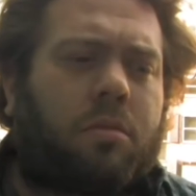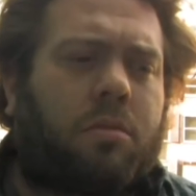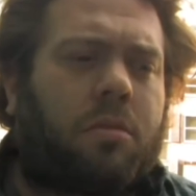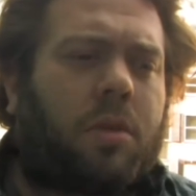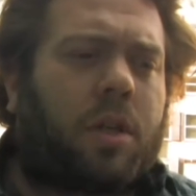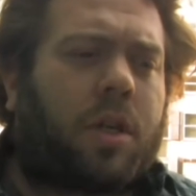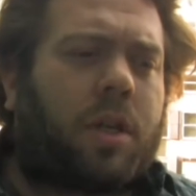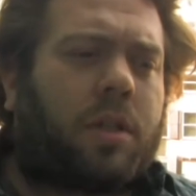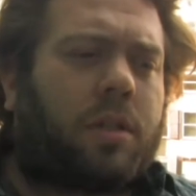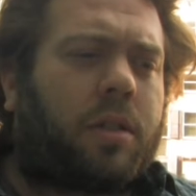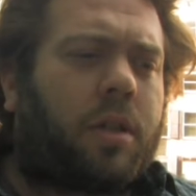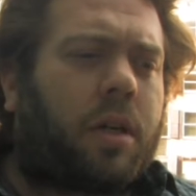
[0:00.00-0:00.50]

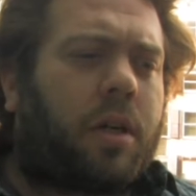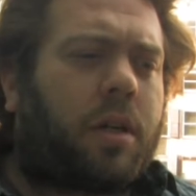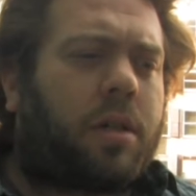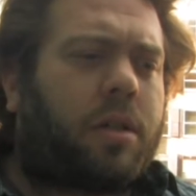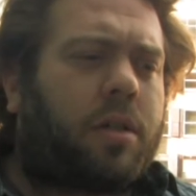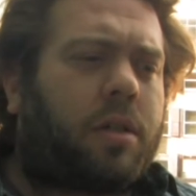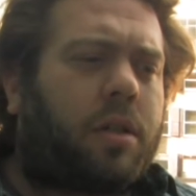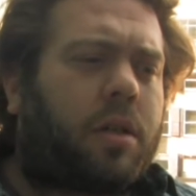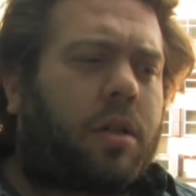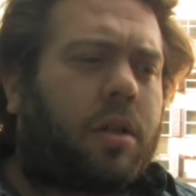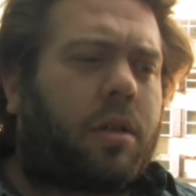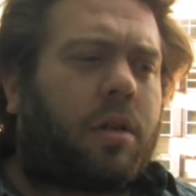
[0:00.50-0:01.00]
I guess
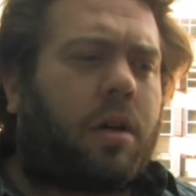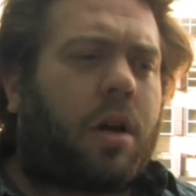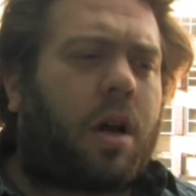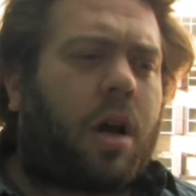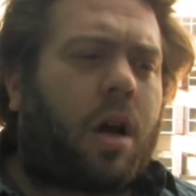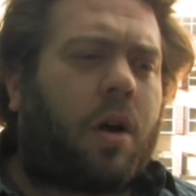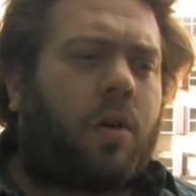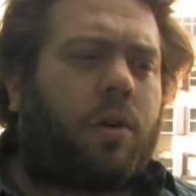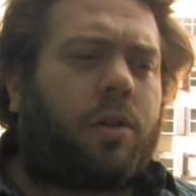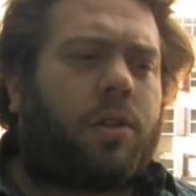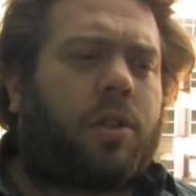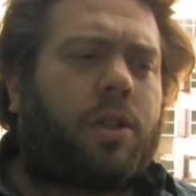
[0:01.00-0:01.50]
that's
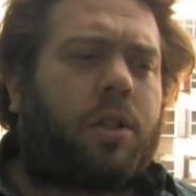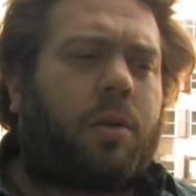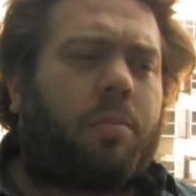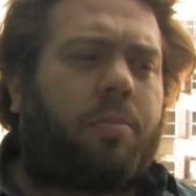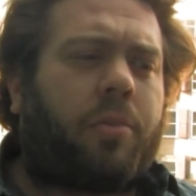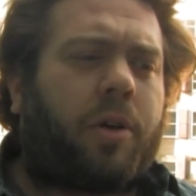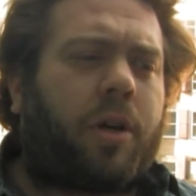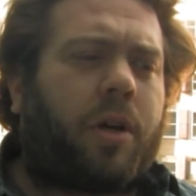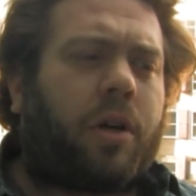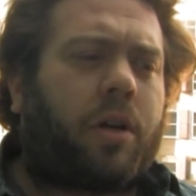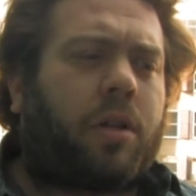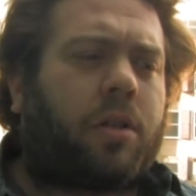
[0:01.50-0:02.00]
how it should
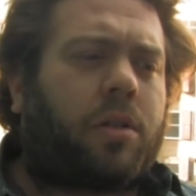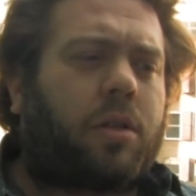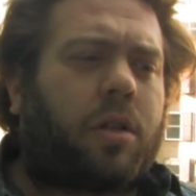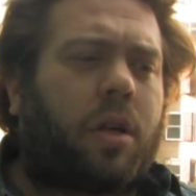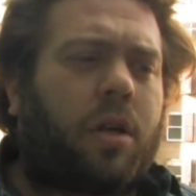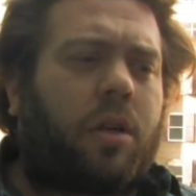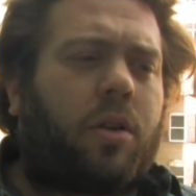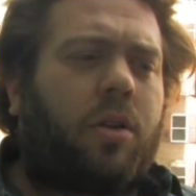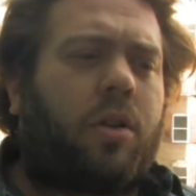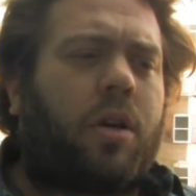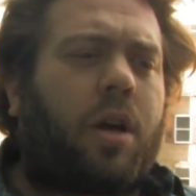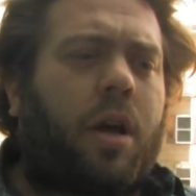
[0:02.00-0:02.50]
be. It's
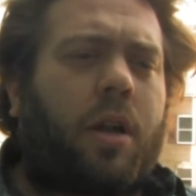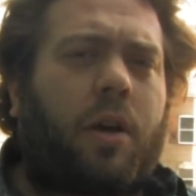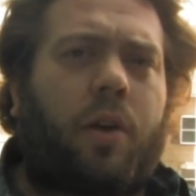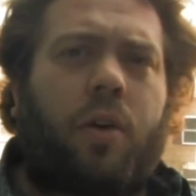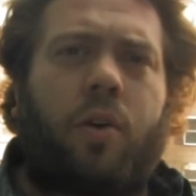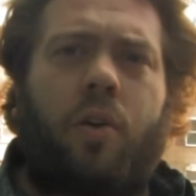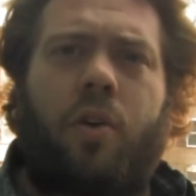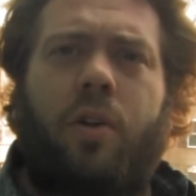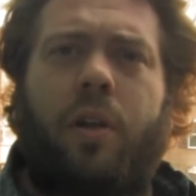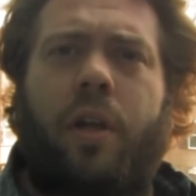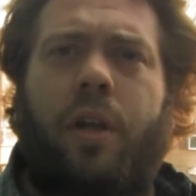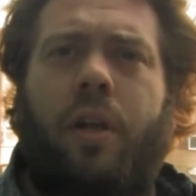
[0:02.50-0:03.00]
like you gotta
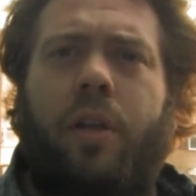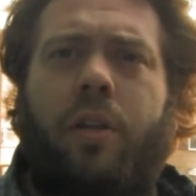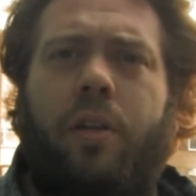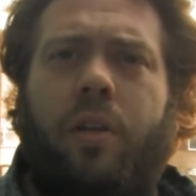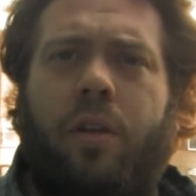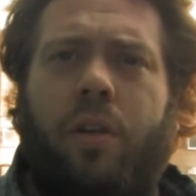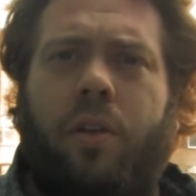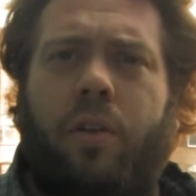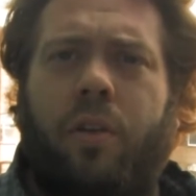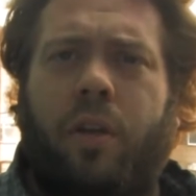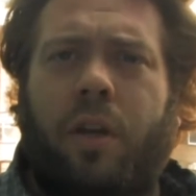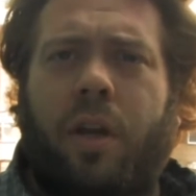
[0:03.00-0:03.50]
earn it. You
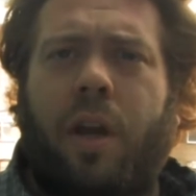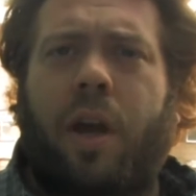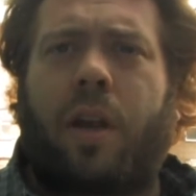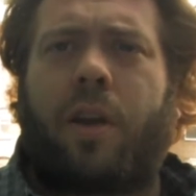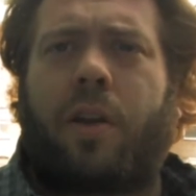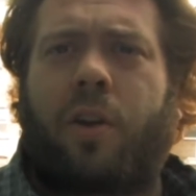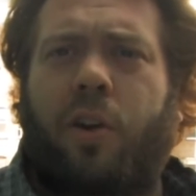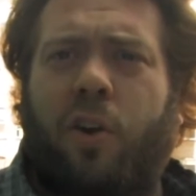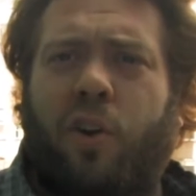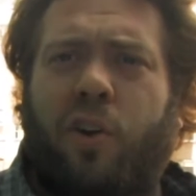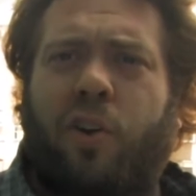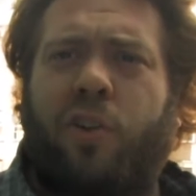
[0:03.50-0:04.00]
know, you
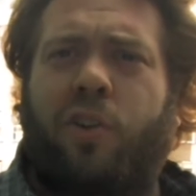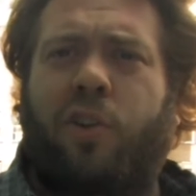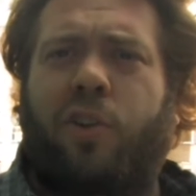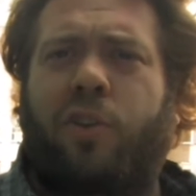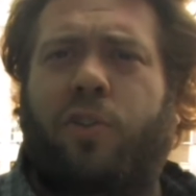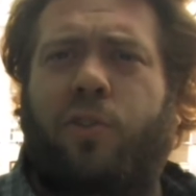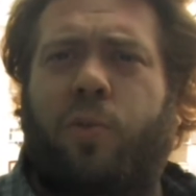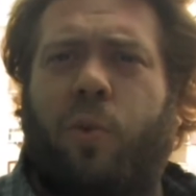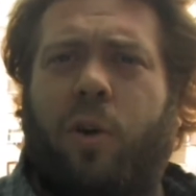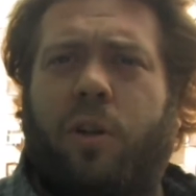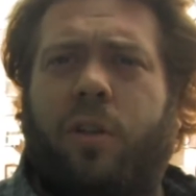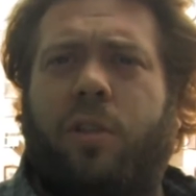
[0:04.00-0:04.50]
gotta earn your
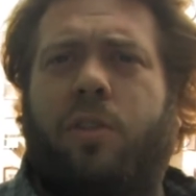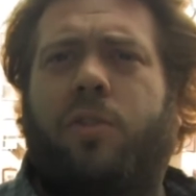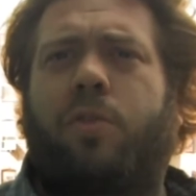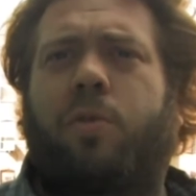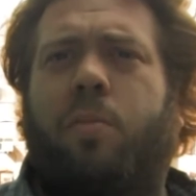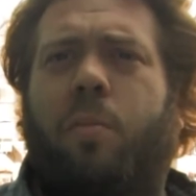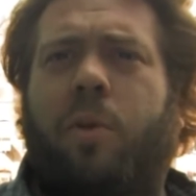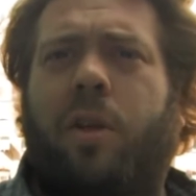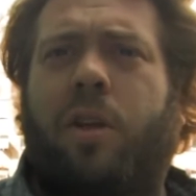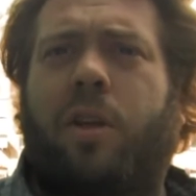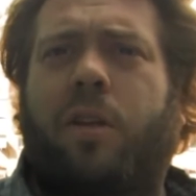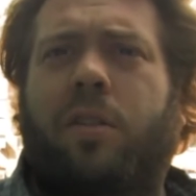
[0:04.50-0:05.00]
22
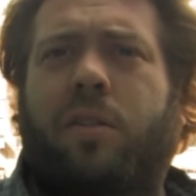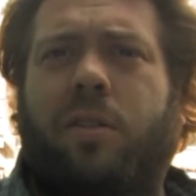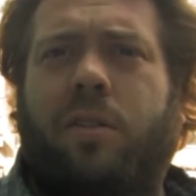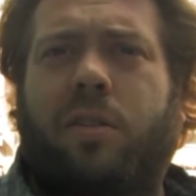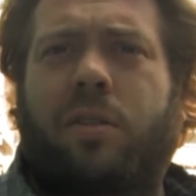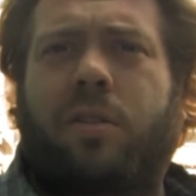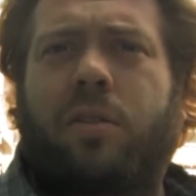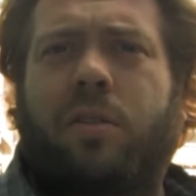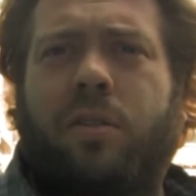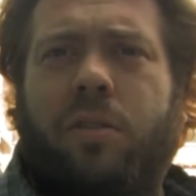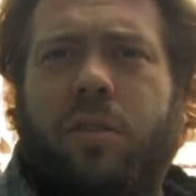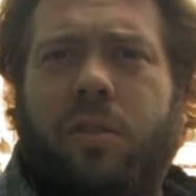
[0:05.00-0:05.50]

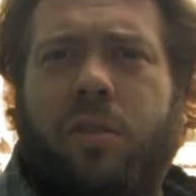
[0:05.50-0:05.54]
minutes.